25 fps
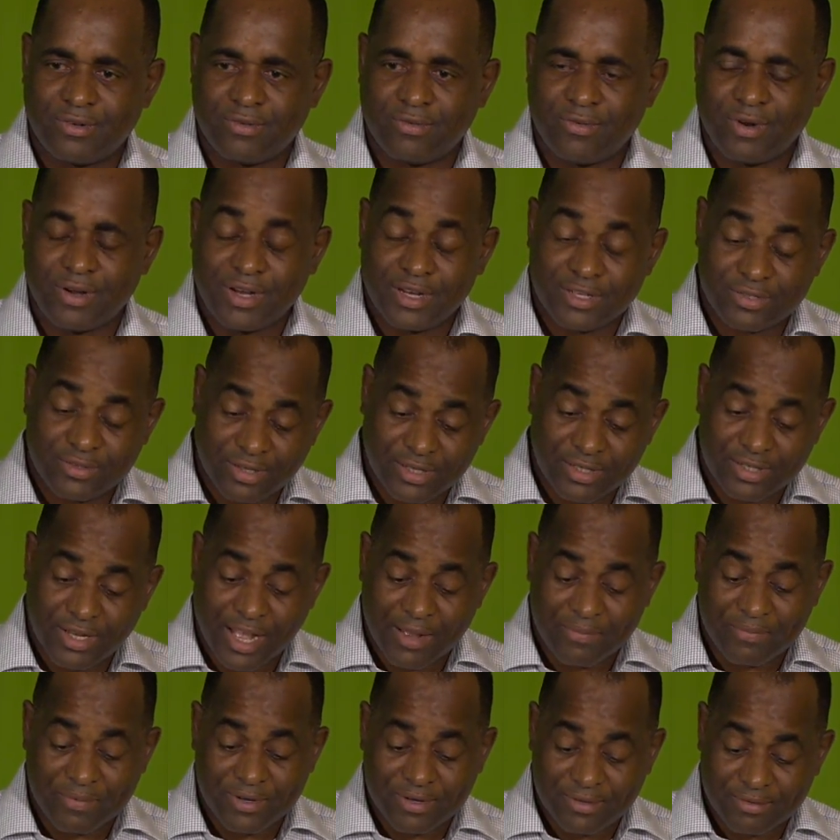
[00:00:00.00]
When these things
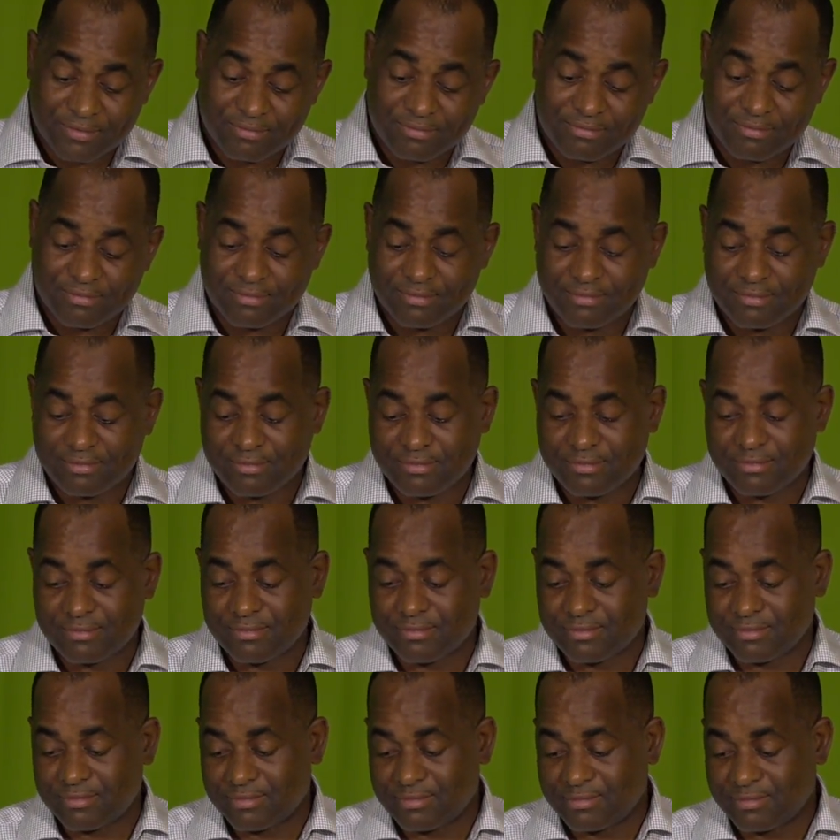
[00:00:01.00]
happen,
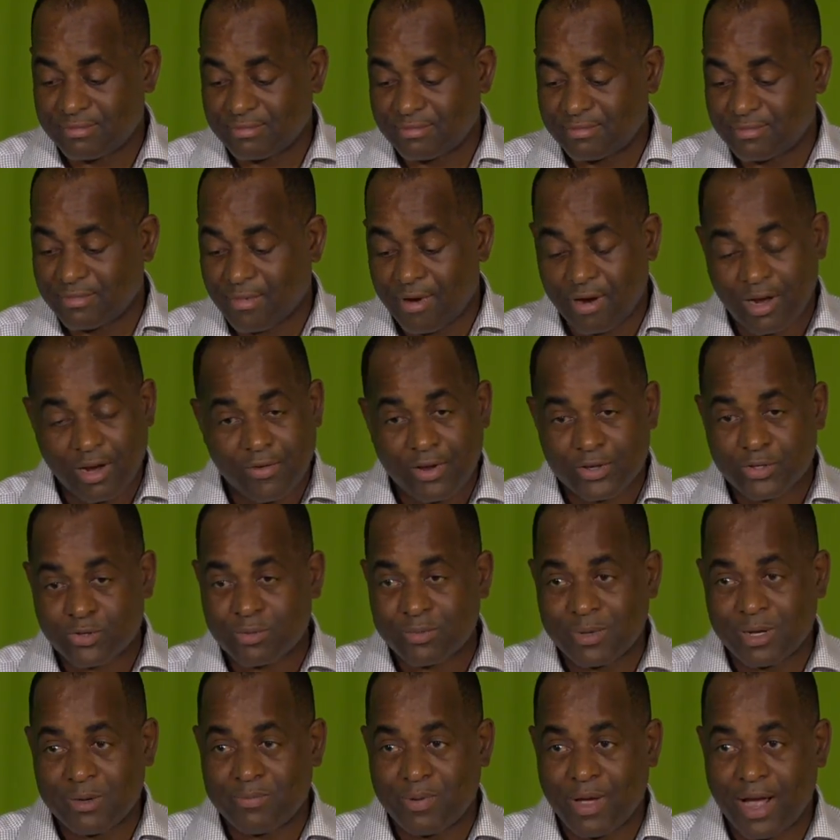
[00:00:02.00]
all of us
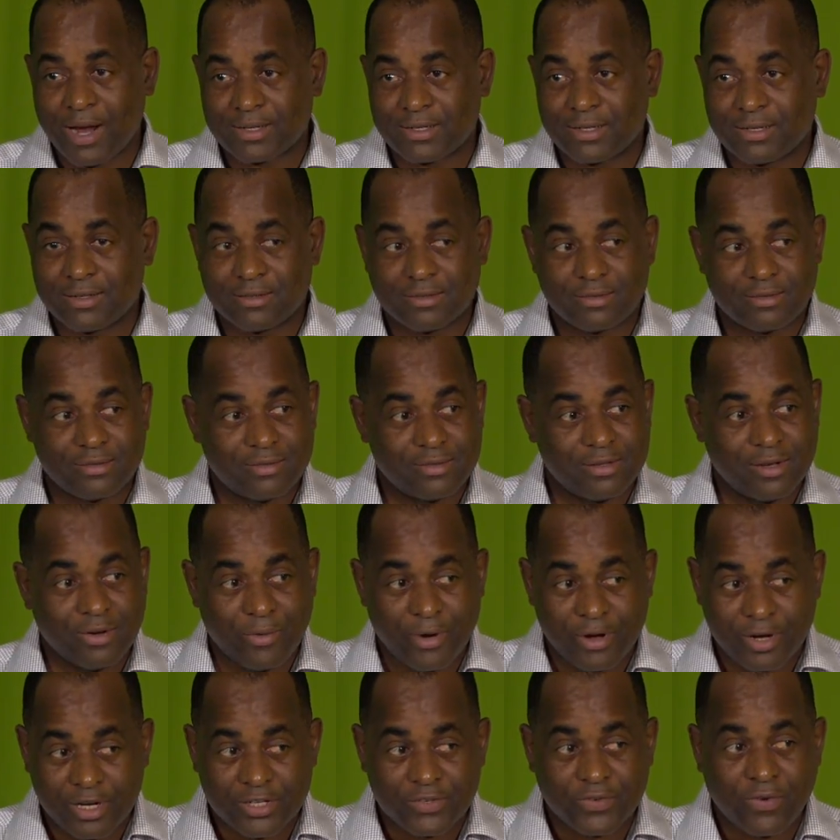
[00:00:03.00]
will be impacted. The
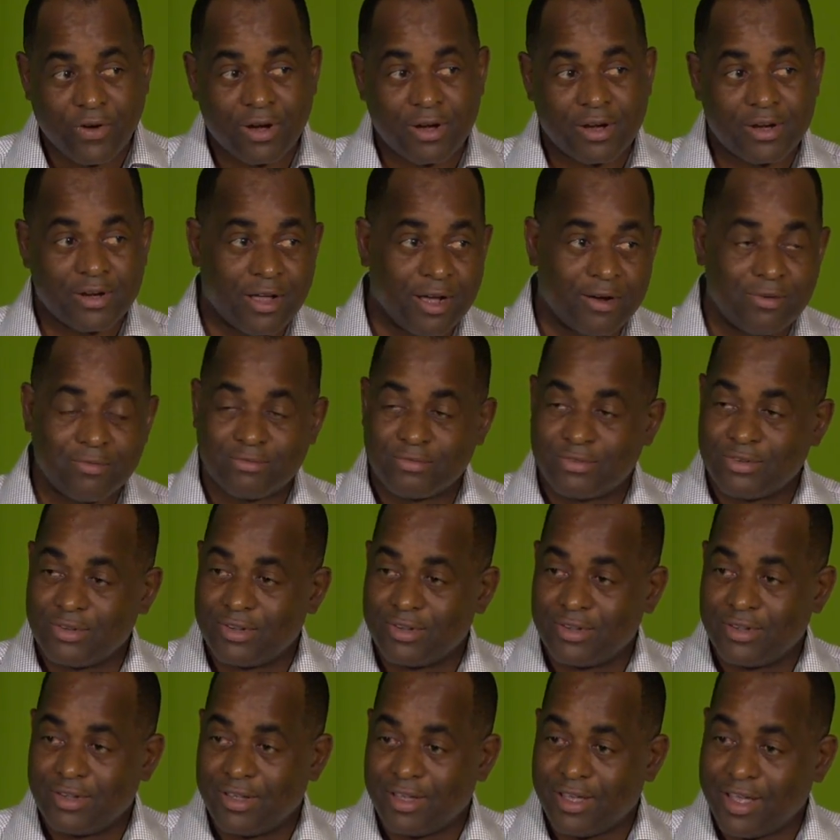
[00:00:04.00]
rain is falling now.
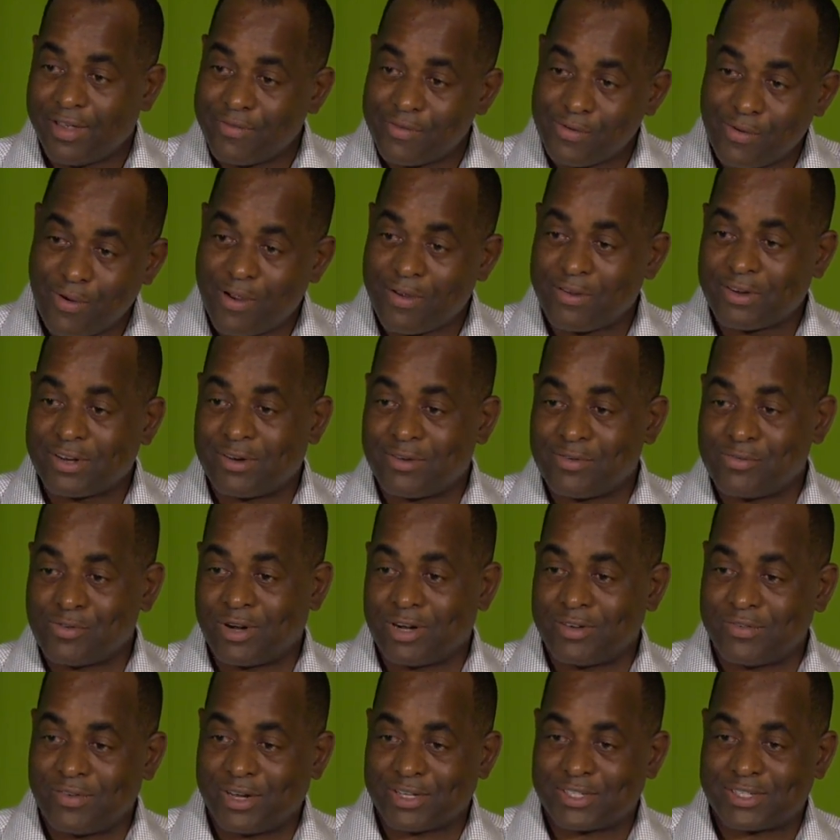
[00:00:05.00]
Every one
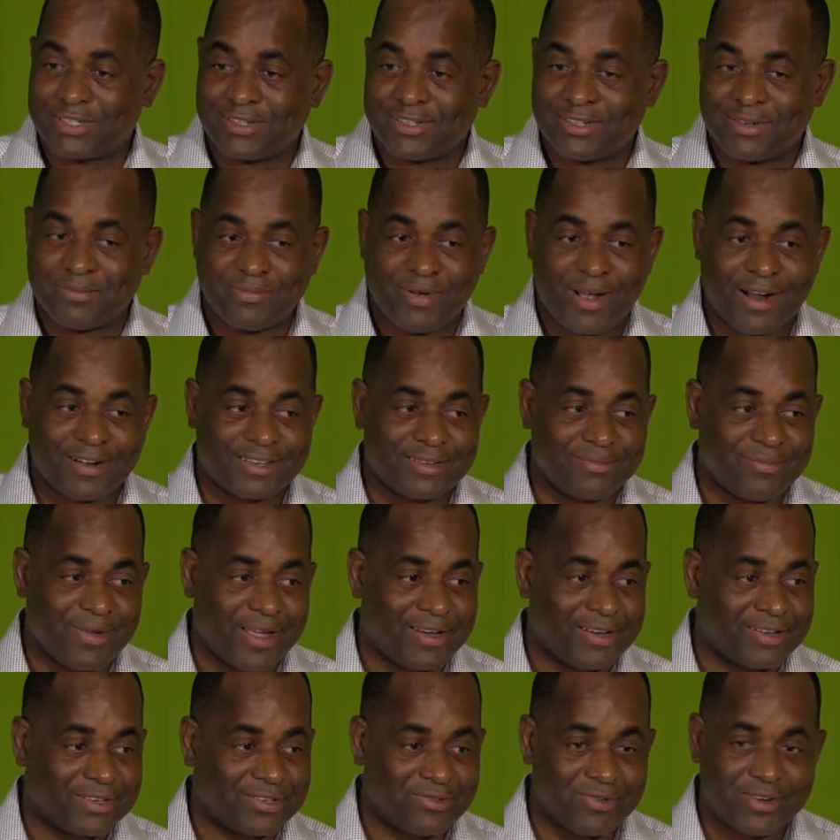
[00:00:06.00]
of us is impacted by
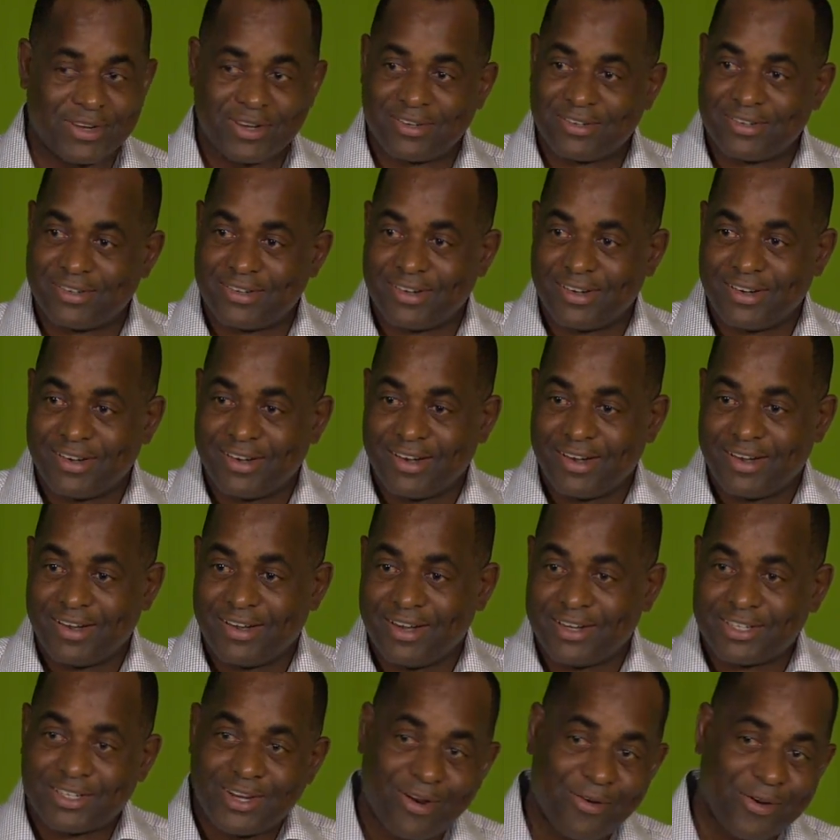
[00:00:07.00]
this rain.
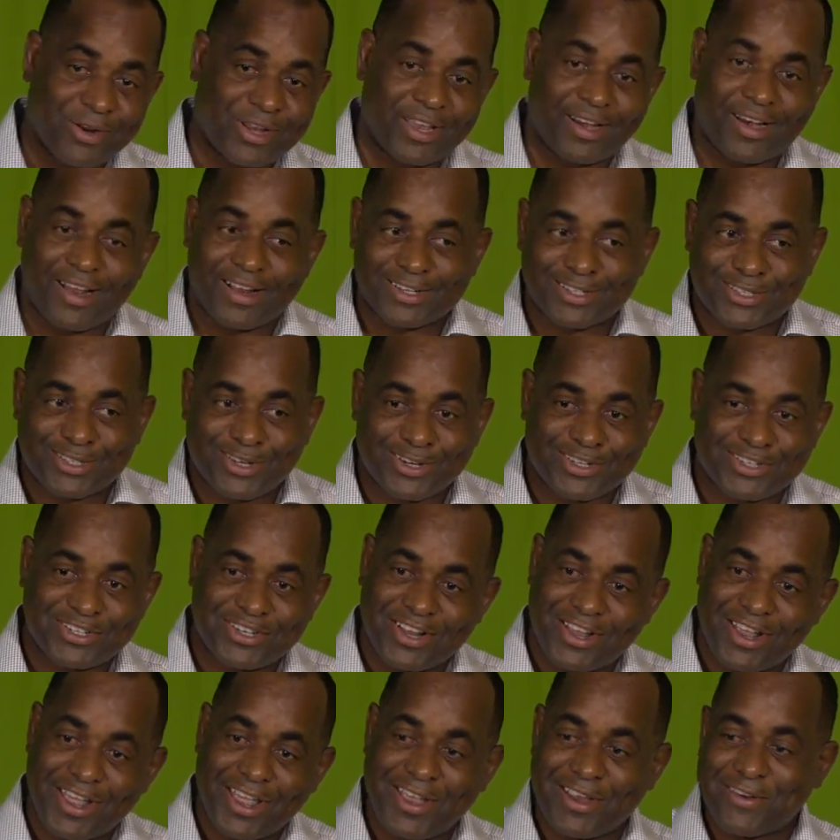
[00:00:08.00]
This hurricane has
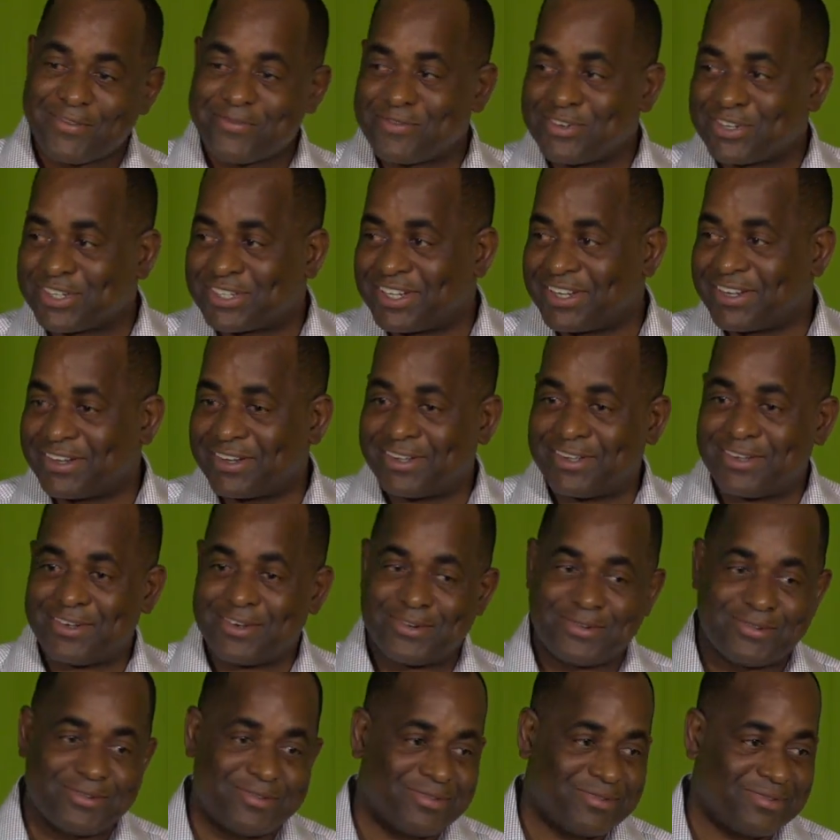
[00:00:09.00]
touched every
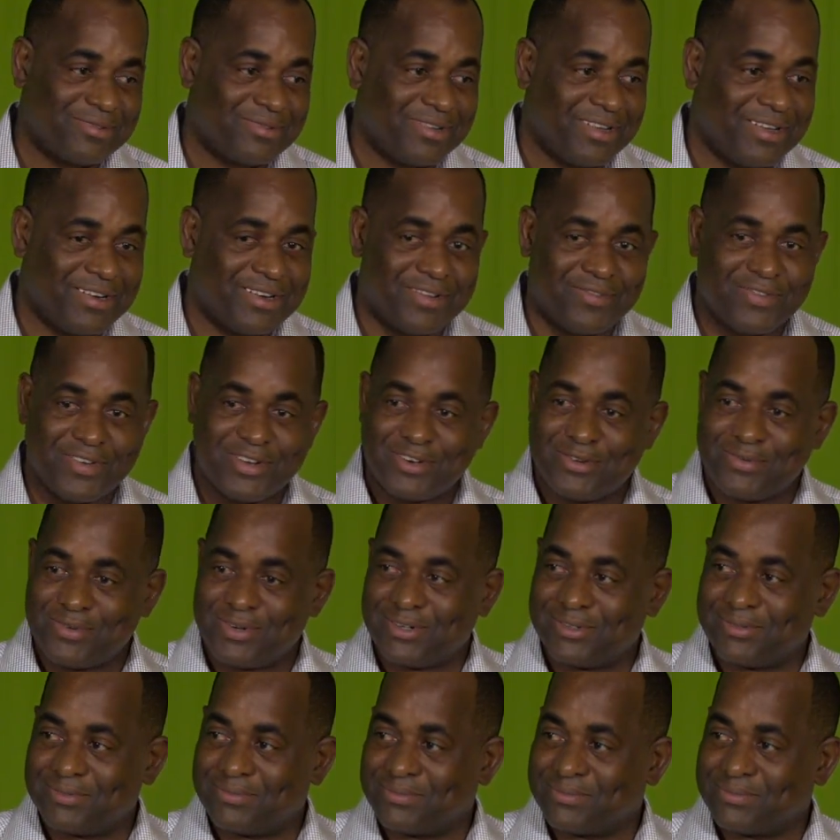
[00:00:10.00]
single individual.